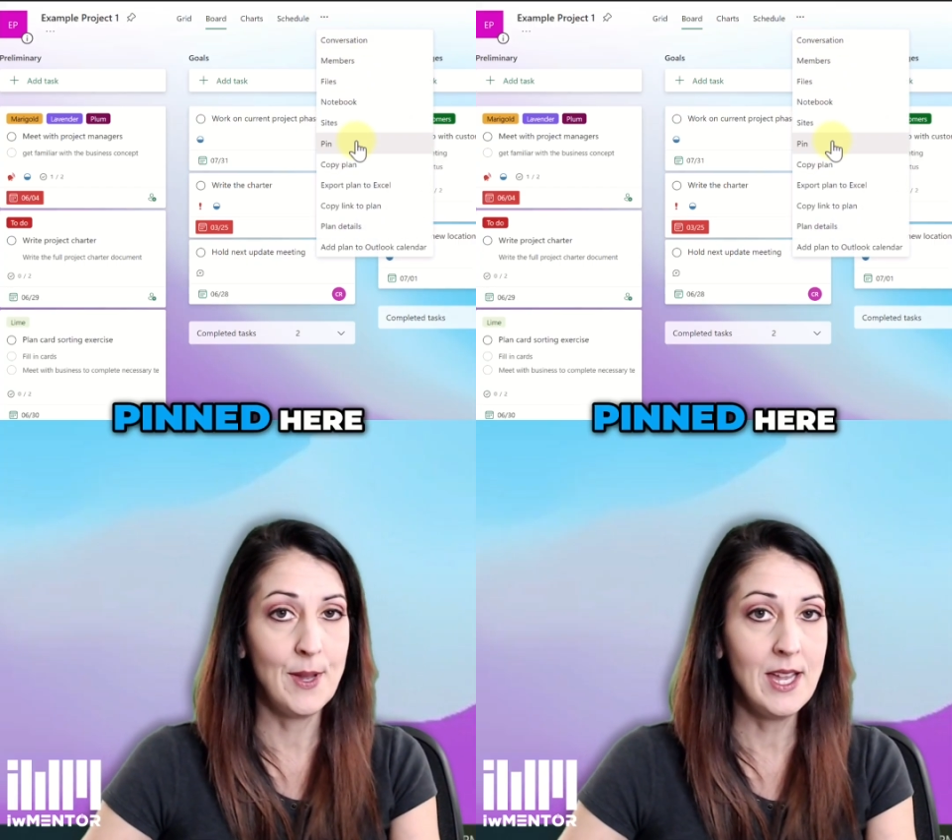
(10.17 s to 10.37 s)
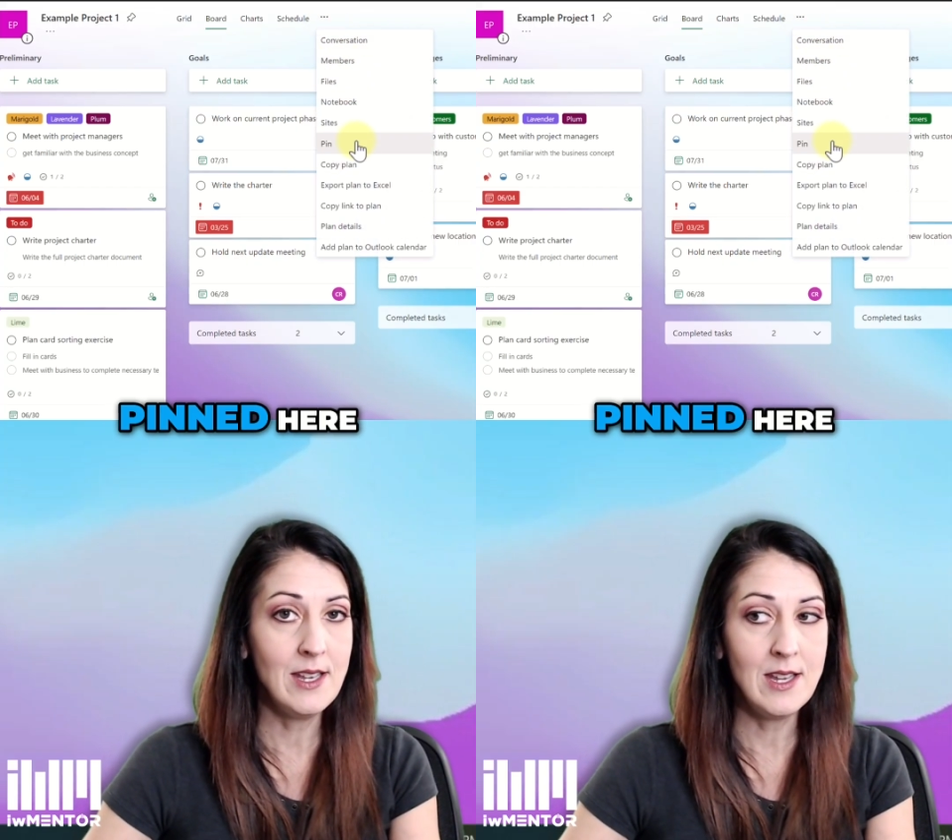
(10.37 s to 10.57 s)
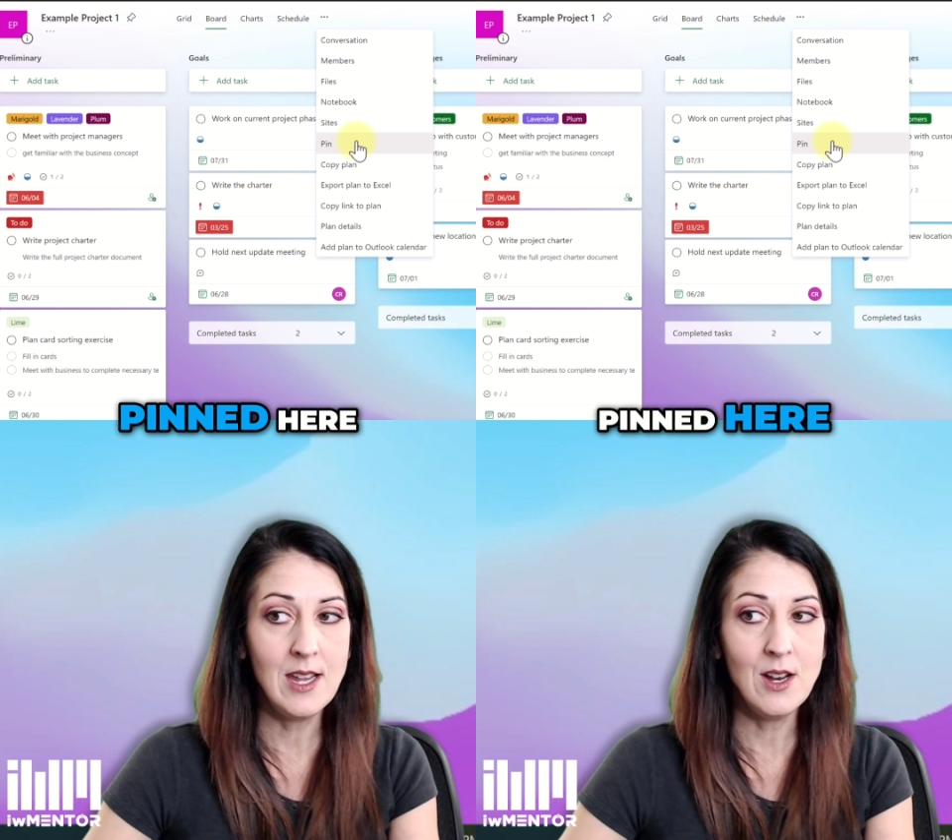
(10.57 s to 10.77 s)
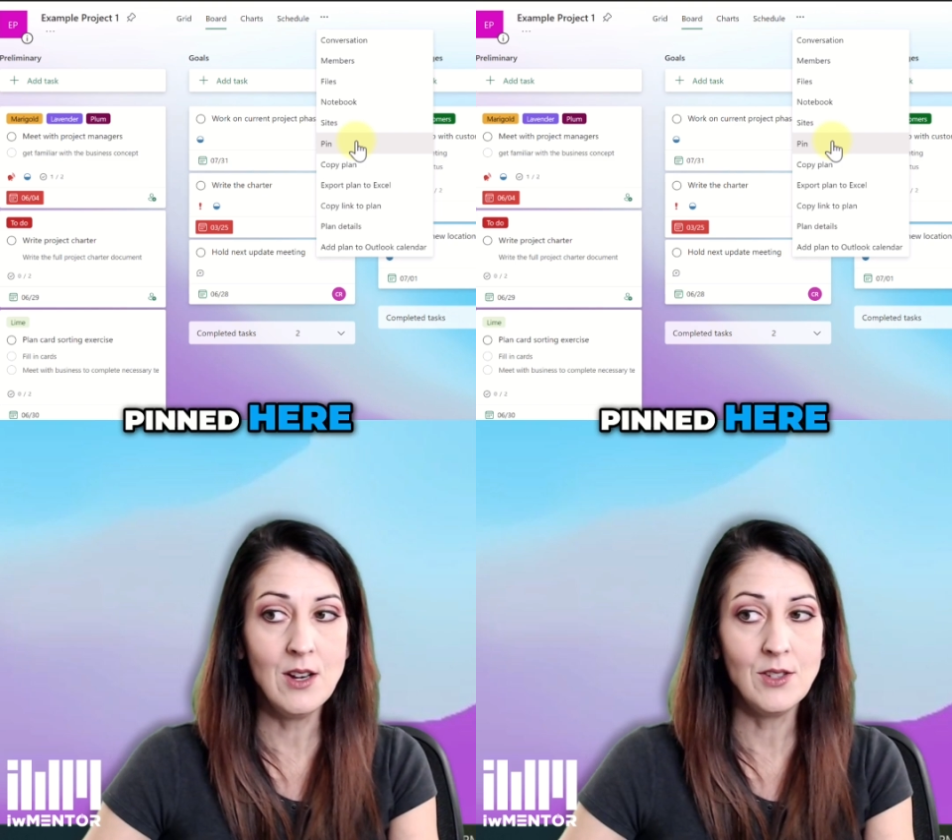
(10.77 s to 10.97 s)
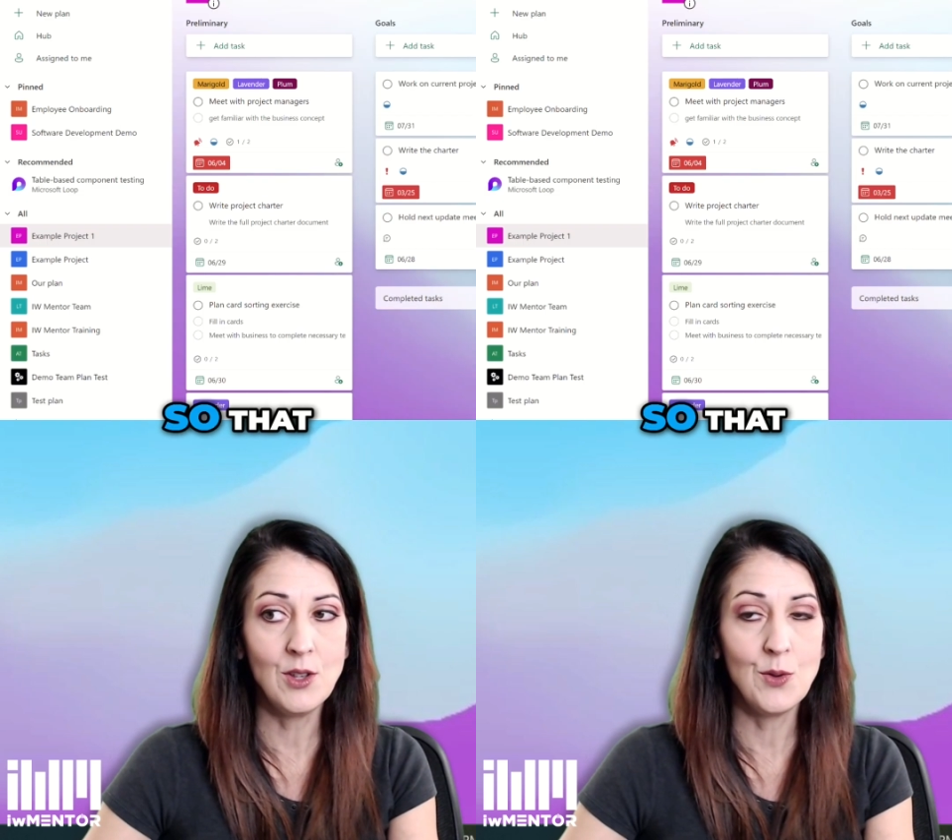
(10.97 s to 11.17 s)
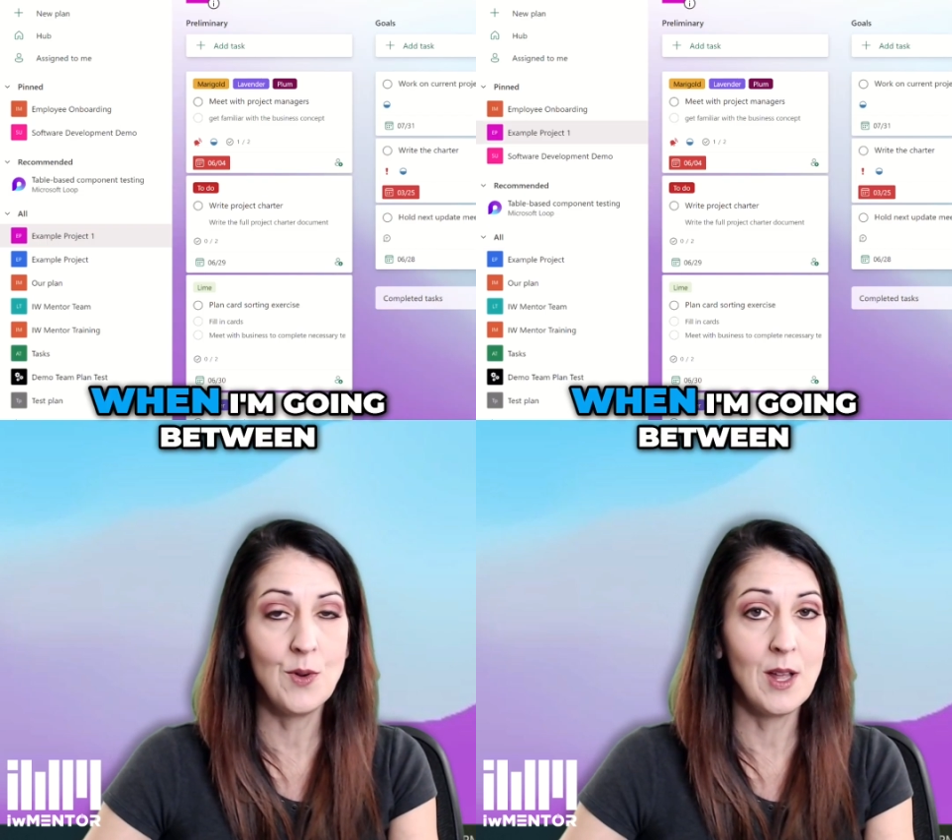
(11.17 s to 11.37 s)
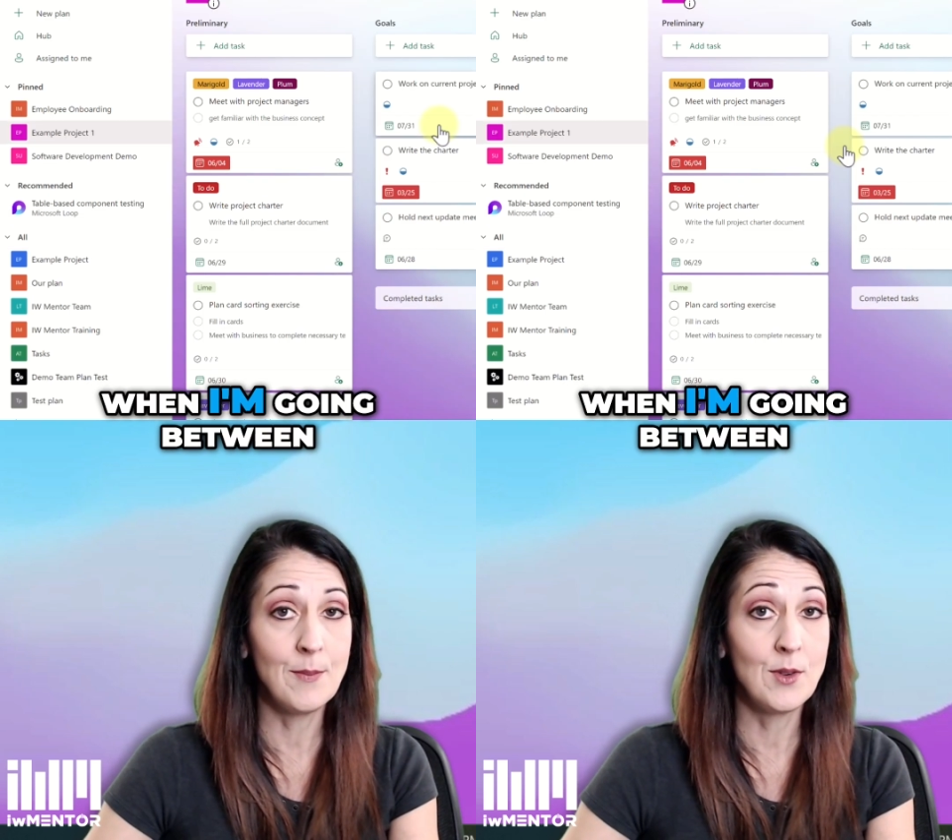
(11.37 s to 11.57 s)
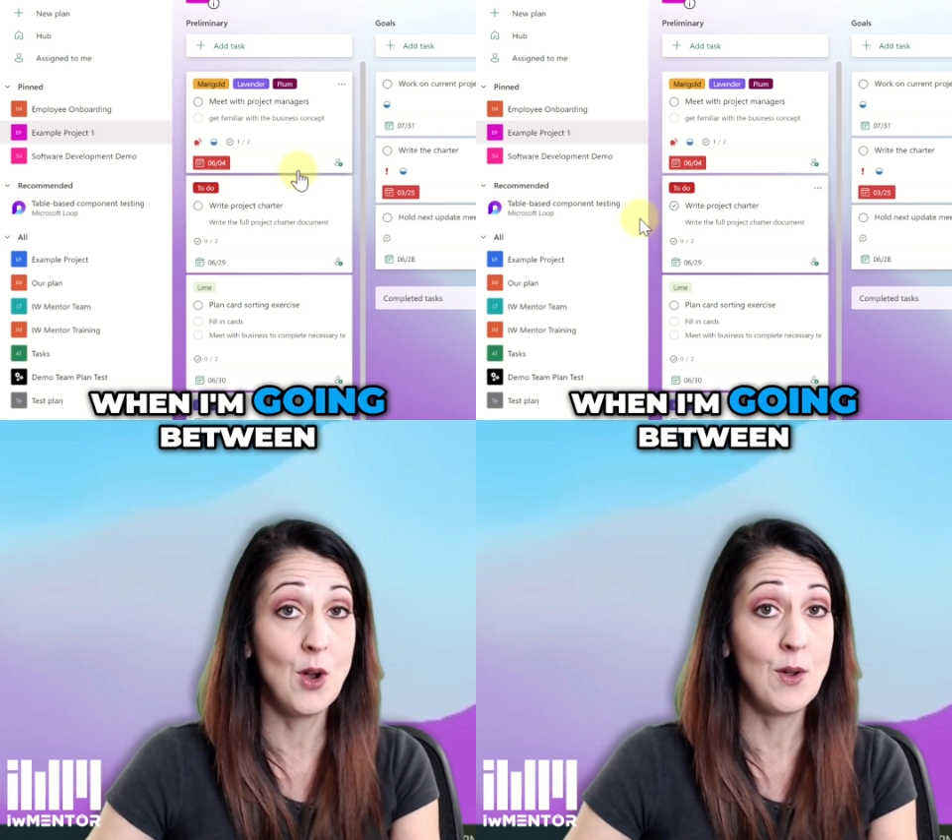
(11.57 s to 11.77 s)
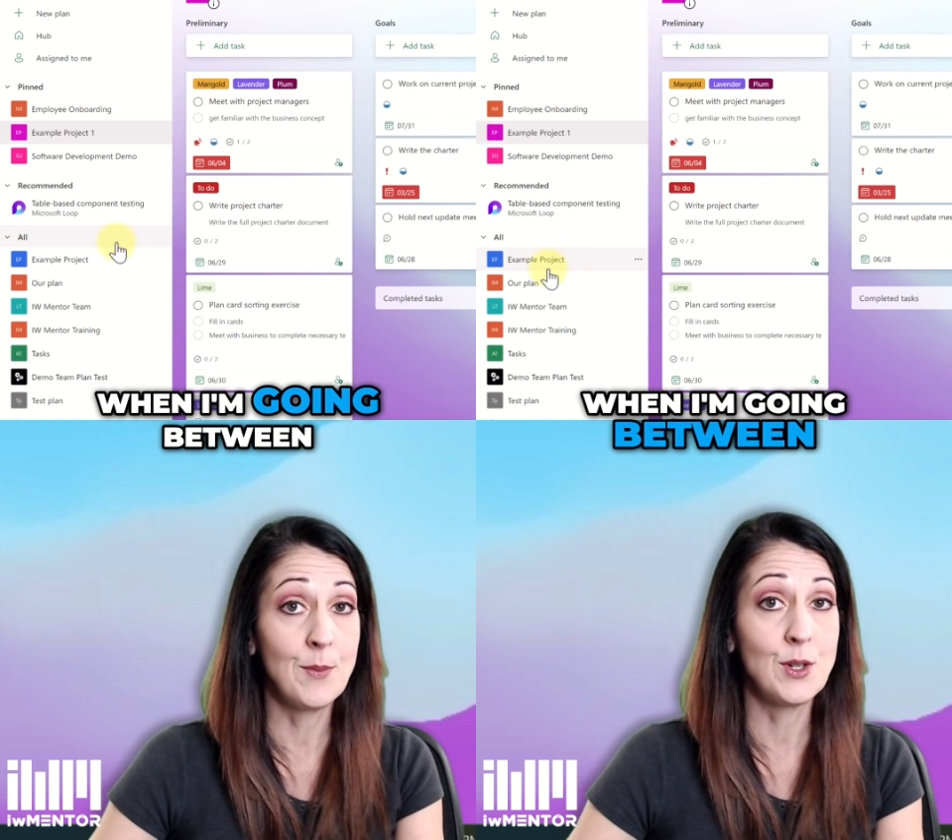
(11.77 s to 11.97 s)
pinned here so that when I'm going